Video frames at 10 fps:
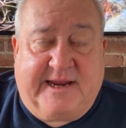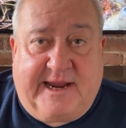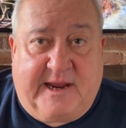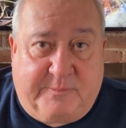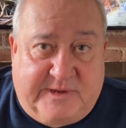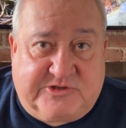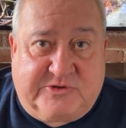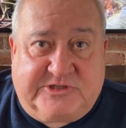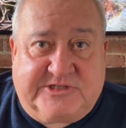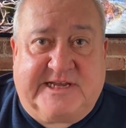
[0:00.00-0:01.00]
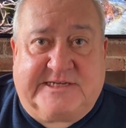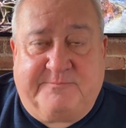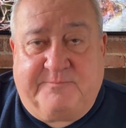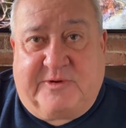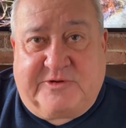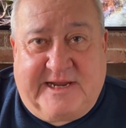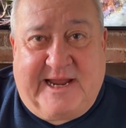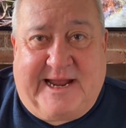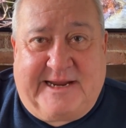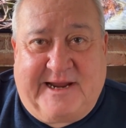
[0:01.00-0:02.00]
helping to suggest music
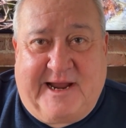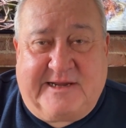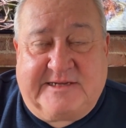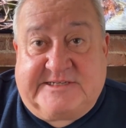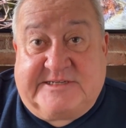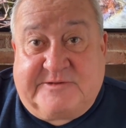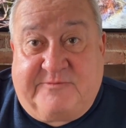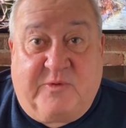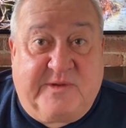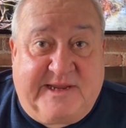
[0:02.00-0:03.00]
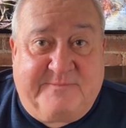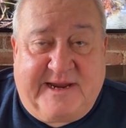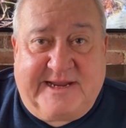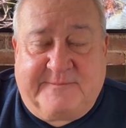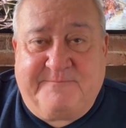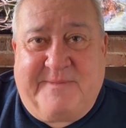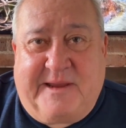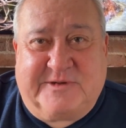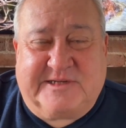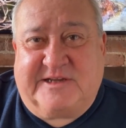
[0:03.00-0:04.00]
and artists for the event.
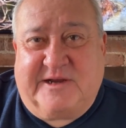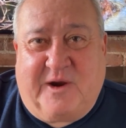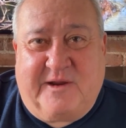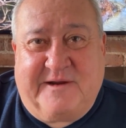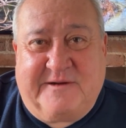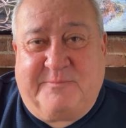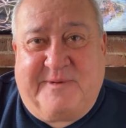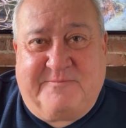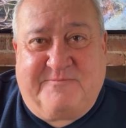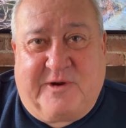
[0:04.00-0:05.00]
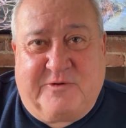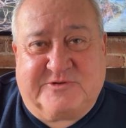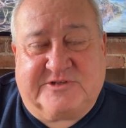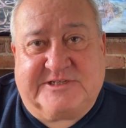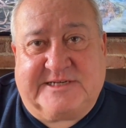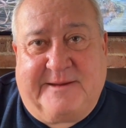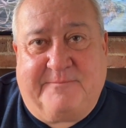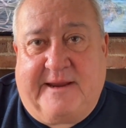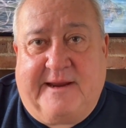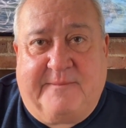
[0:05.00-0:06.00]
It was such an honour to be involved, she said,
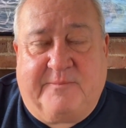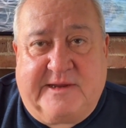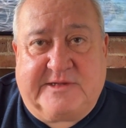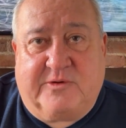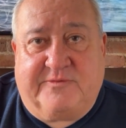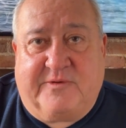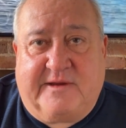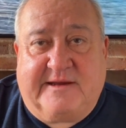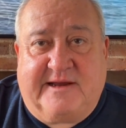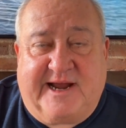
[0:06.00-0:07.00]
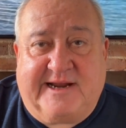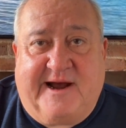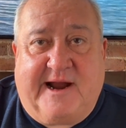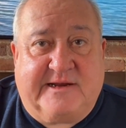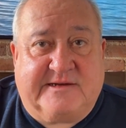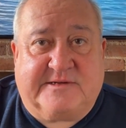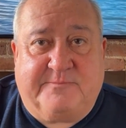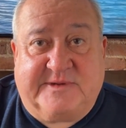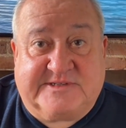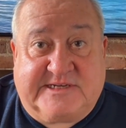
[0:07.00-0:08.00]
very thoughtful and kind-hearted to the
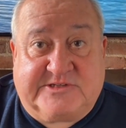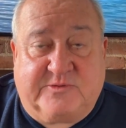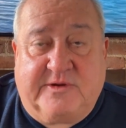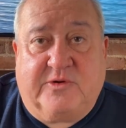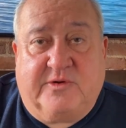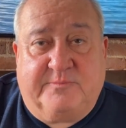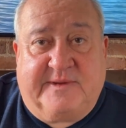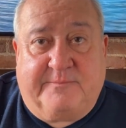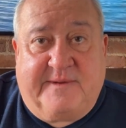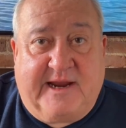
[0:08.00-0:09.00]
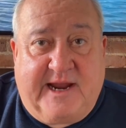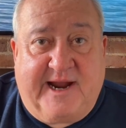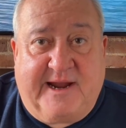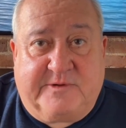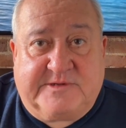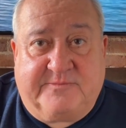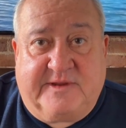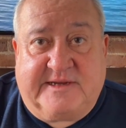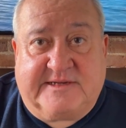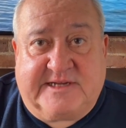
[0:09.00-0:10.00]
princess to include me. I was
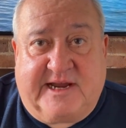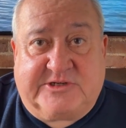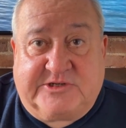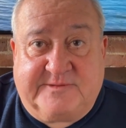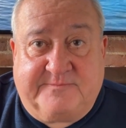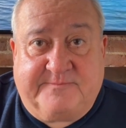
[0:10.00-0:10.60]
very touched.